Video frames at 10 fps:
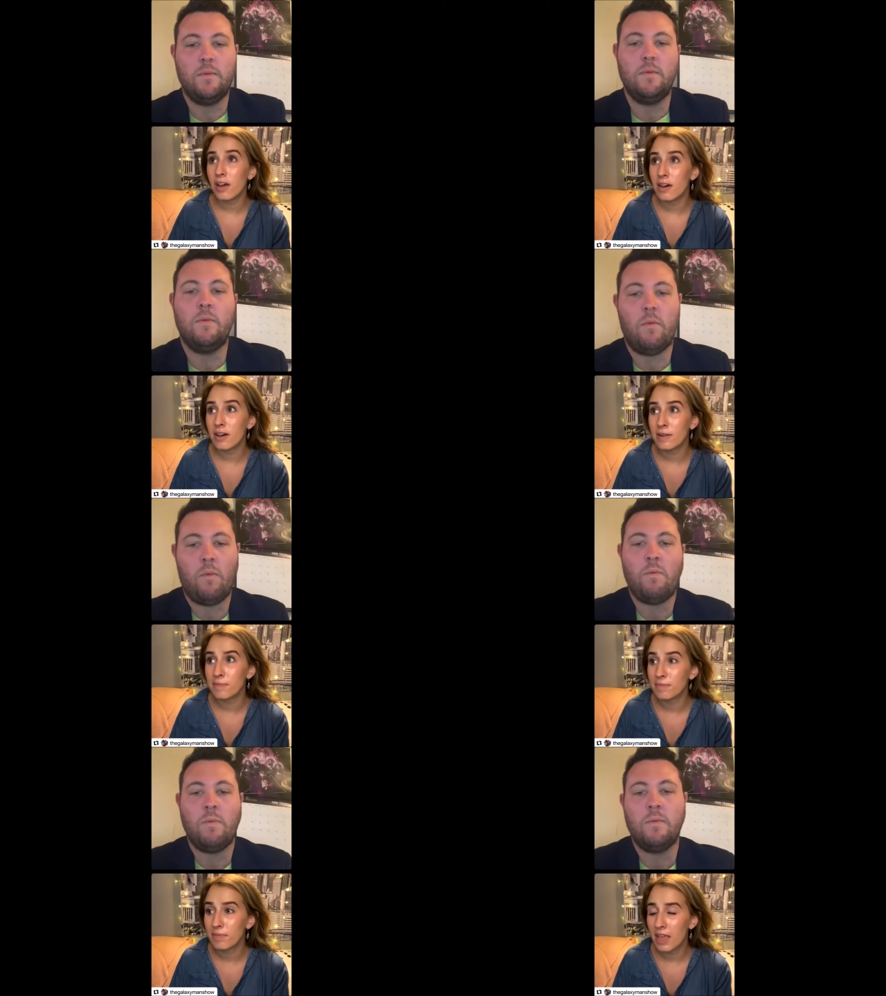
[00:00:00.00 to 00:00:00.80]

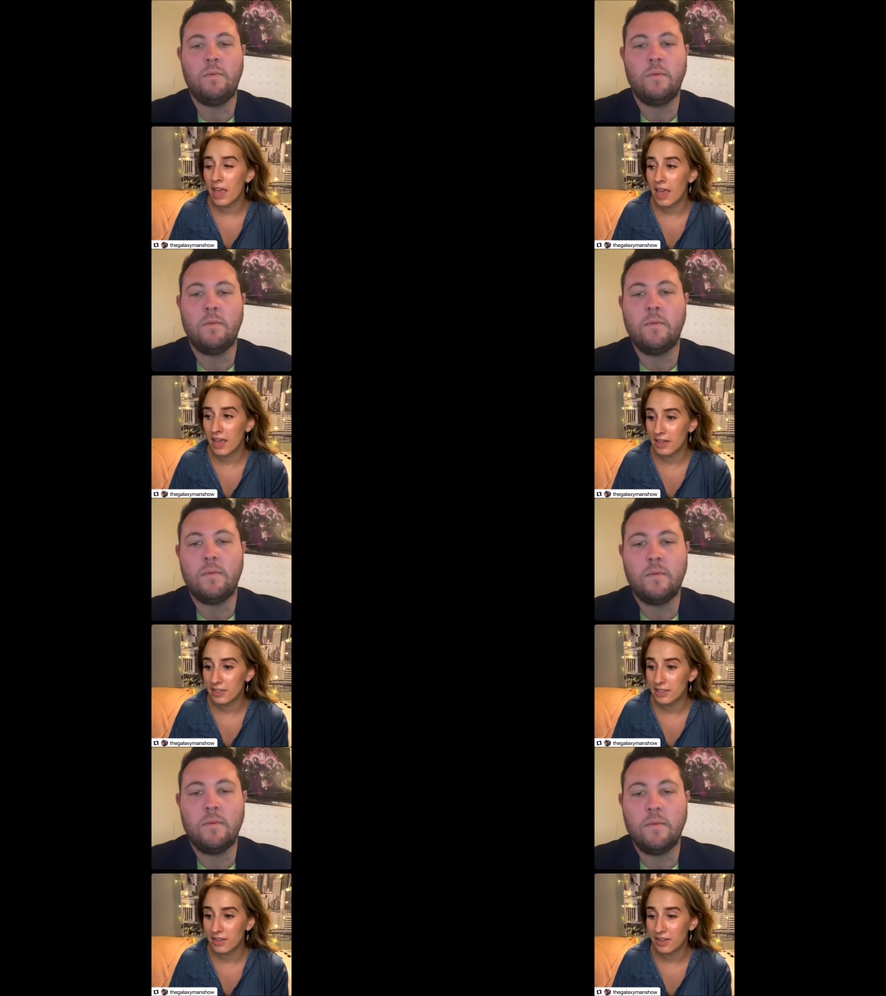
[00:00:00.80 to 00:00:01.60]
Speaker 1: Um,
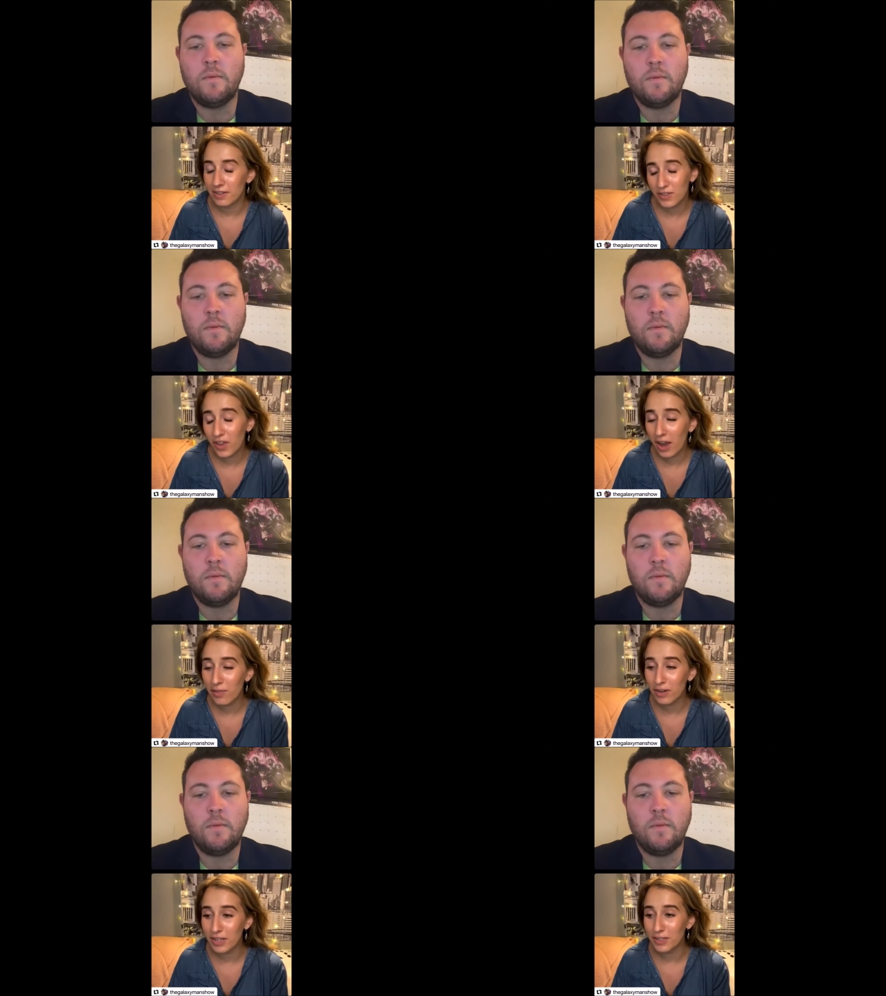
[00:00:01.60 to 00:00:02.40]
and it's kind of
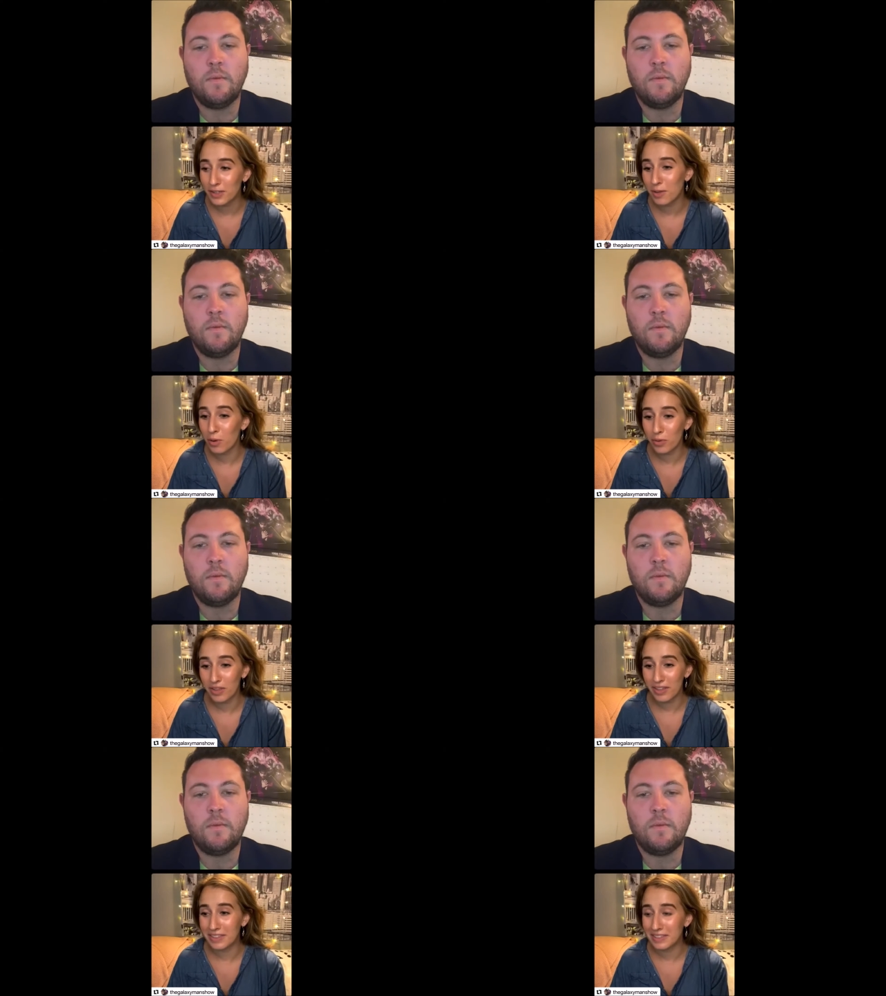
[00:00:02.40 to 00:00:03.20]
funny because they're both
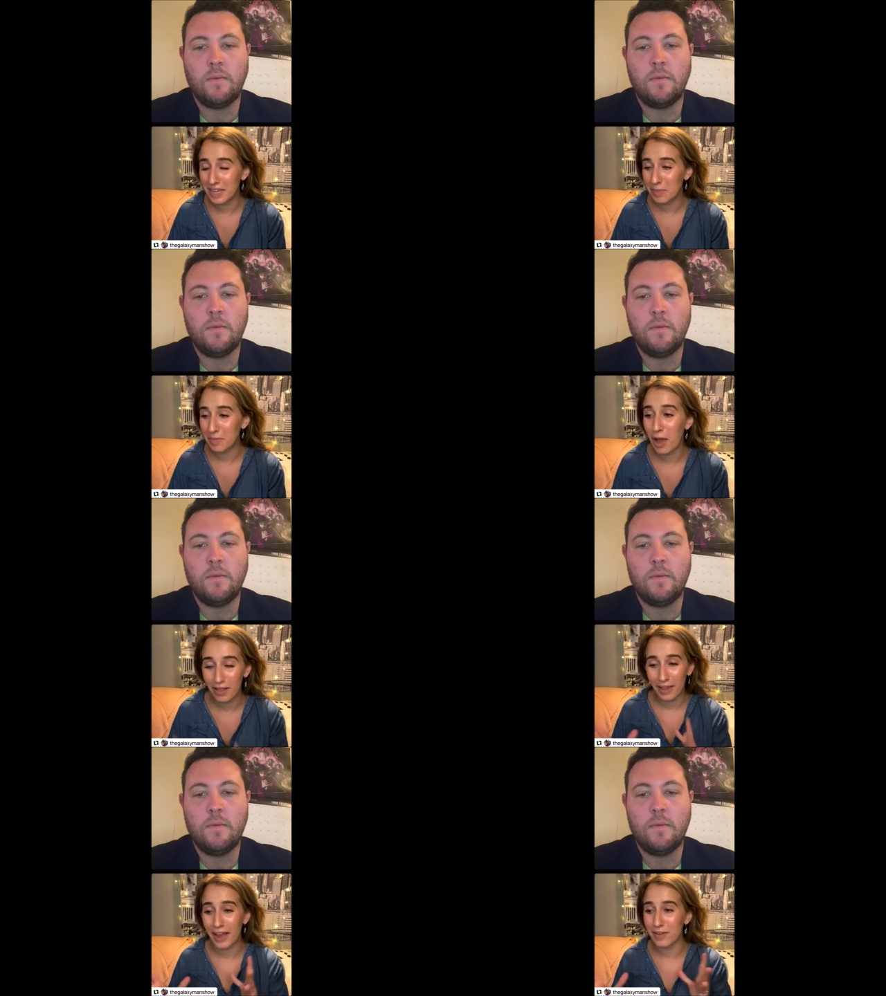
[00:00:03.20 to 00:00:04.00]
in the same co-
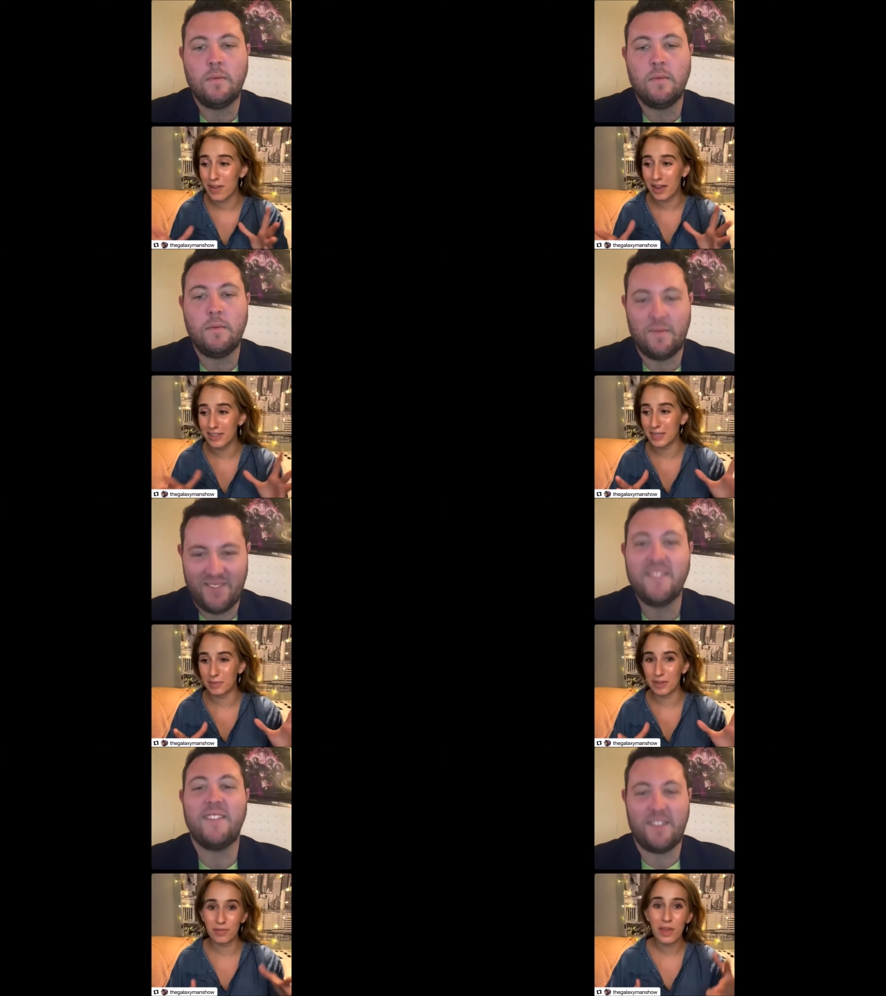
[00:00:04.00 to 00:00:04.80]
like, kind of
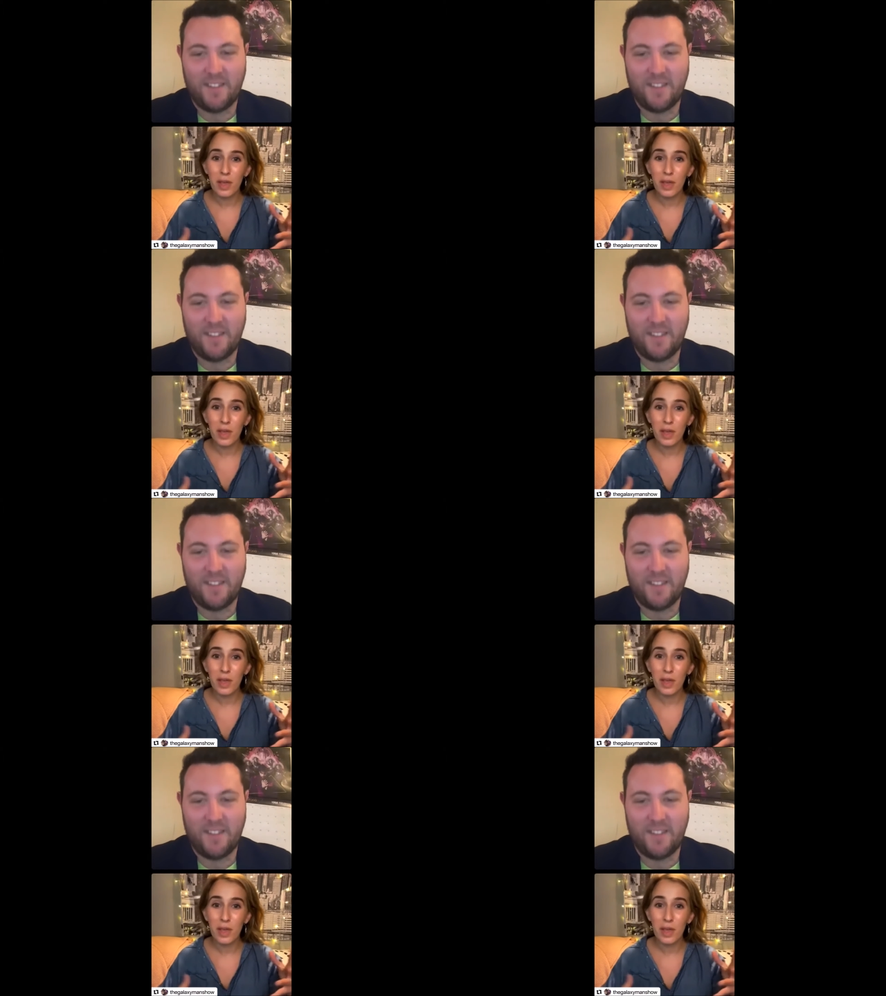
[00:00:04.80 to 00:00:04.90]
concept of